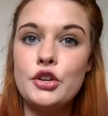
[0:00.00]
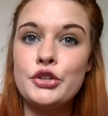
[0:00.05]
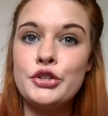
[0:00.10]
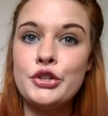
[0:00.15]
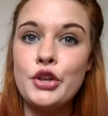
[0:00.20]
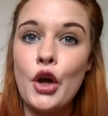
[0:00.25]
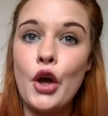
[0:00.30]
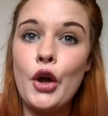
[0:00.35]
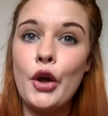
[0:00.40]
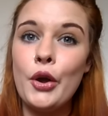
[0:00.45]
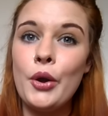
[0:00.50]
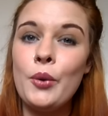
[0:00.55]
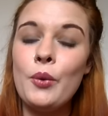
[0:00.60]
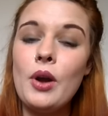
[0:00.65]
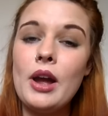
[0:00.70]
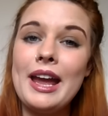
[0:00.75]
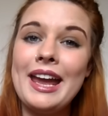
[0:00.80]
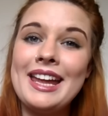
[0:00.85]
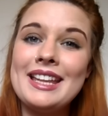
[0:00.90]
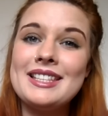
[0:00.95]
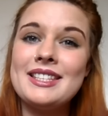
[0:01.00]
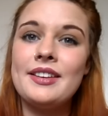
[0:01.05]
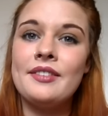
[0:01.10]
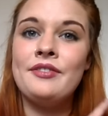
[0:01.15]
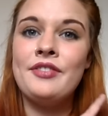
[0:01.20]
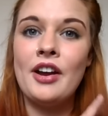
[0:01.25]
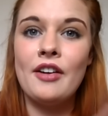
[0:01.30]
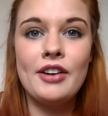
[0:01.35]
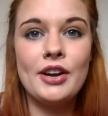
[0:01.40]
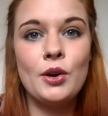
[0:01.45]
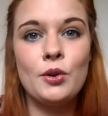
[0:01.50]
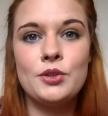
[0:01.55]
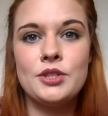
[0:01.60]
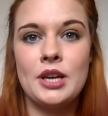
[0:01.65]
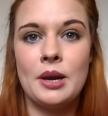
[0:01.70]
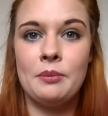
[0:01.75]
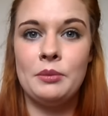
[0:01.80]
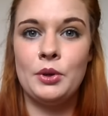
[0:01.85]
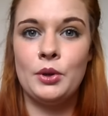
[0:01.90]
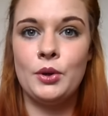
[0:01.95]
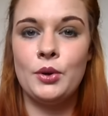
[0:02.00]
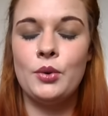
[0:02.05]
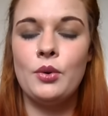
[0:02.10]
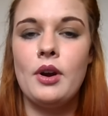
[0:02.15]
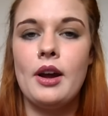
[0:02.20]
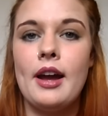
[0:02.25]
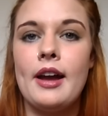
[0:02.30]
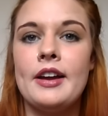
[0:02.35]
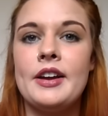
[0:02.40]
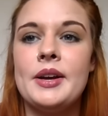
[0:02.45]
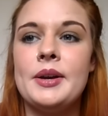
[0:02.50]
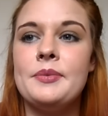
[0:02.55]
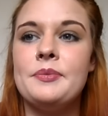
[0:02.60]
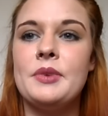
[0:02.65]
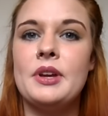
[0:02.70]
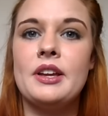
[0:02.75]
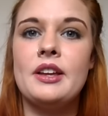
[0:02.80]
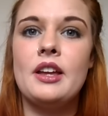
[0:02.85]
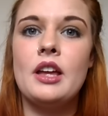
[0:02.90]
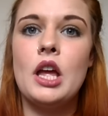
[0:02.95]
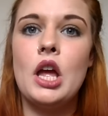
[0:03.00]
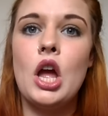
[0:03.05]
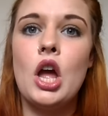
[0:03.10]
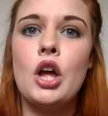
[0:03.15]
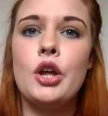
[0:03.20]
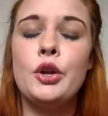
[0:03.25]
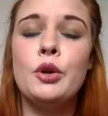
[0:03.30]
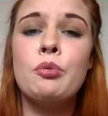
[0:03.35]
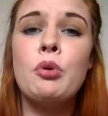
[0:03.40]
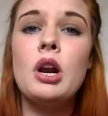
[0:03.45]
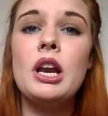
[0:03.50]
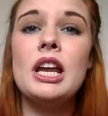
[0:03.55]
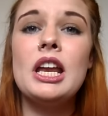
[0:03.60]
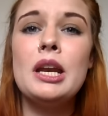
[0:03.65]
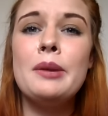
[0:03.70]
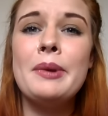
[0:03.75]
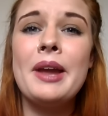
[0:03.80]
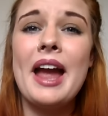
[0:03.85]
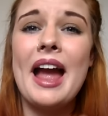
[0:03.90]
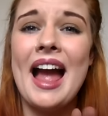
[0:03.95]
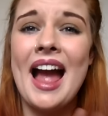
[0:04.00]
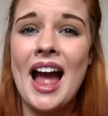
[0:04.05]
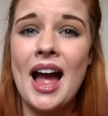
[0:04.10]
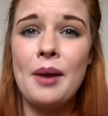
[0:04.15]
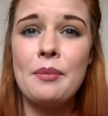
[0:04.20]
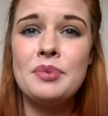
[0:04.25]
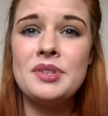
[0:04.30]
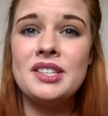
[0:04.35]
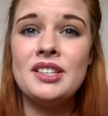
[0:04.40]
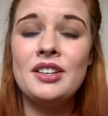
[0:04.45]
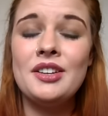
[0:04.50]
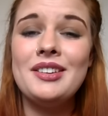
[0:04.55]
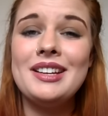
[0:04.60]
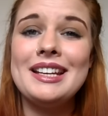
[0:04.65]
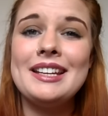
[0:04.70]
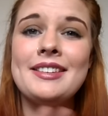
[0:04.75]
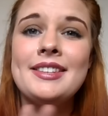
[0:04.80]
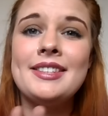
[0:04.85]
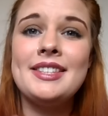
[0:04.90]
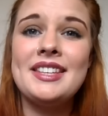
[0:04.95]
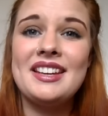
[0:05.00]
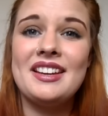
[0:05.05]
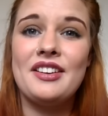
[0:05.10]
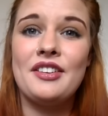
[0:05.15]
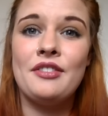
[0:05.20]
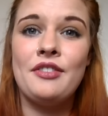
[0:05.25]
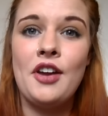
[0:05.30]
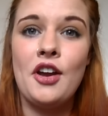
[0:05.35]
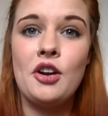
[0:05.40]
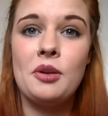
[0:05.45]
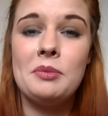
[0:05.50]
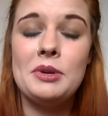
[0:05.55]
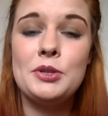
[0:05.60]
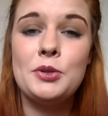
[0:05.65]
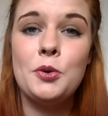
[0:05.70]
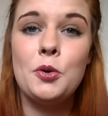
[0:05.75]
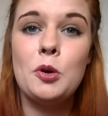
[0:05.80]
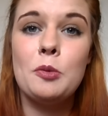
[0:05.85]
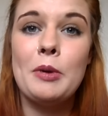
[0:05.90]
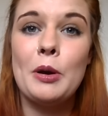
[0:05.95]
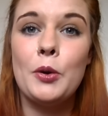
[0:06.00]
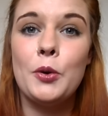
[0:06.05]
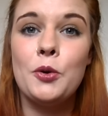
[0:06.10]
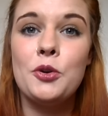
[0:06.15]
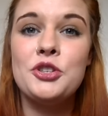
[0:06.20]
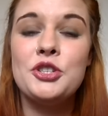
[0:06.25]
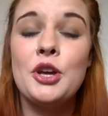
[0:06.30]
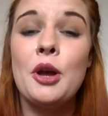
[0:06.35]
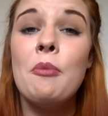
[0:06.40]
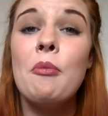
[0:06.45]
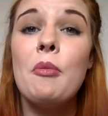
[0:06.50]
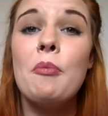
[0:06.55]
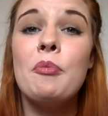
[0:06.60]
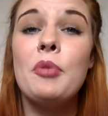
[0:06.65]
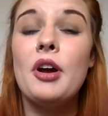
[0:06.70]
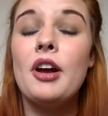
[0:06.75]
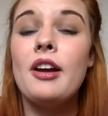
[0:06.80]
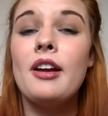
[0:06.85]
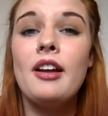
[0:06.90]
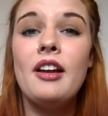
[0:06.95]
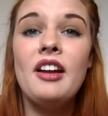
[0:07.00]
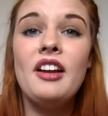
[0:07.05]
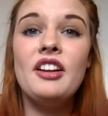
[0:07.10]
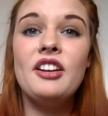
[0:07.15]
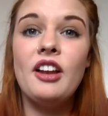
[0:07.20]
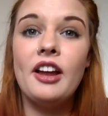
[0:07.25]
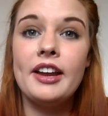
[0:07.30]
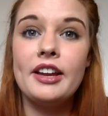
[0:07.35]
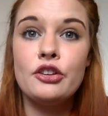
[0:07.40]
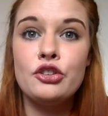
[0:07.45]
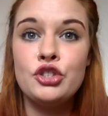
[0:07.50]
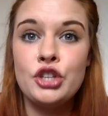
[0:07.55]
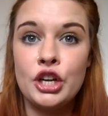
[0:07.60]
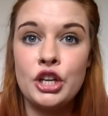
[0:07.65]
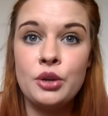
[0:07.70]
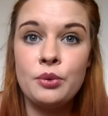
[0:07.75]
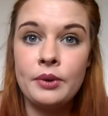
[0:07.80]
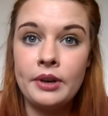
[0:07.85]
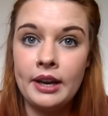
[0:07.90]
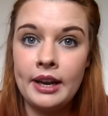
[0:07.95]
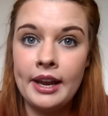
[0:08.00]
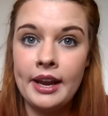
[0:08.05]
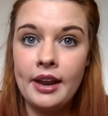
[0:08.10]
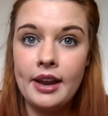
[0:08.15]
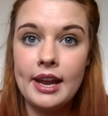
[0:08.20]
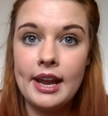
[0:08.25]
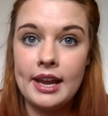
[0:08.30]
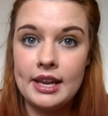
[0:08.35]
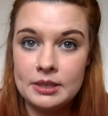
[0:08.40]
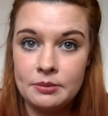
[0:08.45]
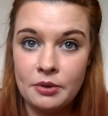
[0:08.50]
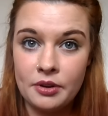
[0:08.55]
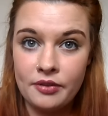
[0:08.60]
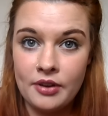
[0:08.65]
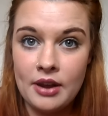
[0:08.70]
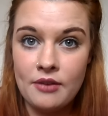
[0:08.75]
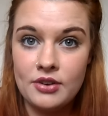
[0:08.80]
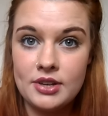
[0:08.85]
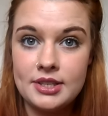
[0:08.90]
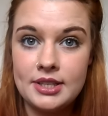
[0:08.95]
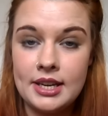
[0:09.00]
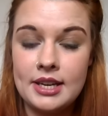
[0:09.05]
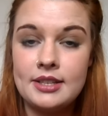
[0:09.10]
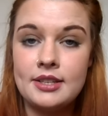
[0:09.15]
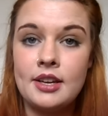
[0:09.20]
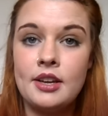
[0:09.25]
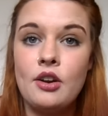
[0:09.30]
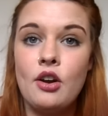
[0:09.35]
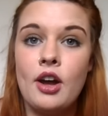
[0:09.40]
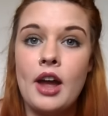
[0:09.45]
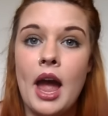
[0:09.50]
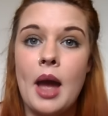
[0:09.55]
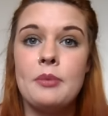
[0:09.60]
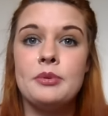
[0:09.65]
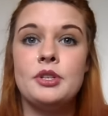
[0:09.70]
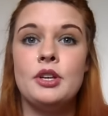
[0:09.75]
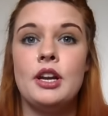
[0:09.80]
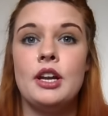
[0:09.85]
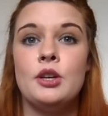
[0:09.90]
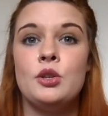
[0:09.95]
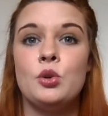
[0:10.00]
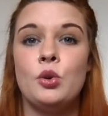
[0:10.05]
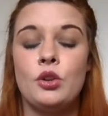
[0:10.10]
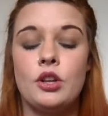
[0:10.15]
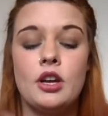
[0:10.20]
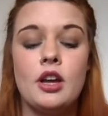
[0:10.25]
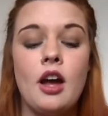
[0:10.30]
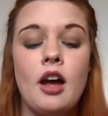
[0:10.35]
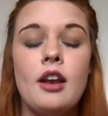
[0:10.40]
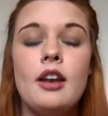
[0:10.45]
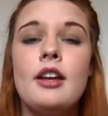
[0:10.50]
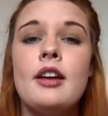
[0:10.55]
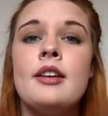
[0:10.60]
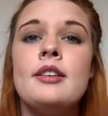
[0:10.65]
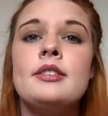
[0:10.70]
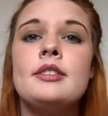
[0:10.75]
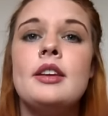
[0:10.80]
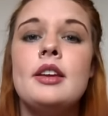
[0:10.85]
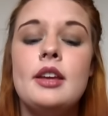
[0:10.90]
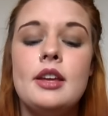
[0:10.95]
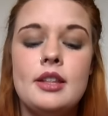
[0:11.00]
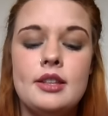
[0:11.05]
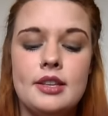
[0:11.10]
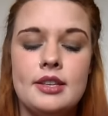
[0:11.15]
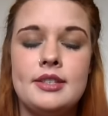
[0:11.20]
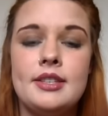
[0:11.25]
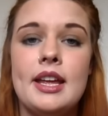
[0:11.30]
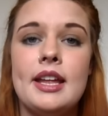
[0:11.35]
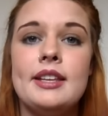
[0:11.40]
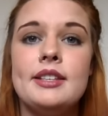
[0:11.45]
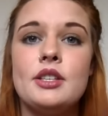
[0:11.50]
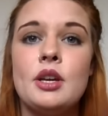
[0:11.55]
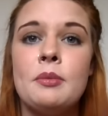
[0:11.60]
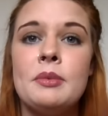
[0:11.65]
So it's very autumnal. You're probably going to be absolutely sick of hearing me talk about autumn, but like genuinely, it's my favourite season. I absolutely adore the colours, the scents.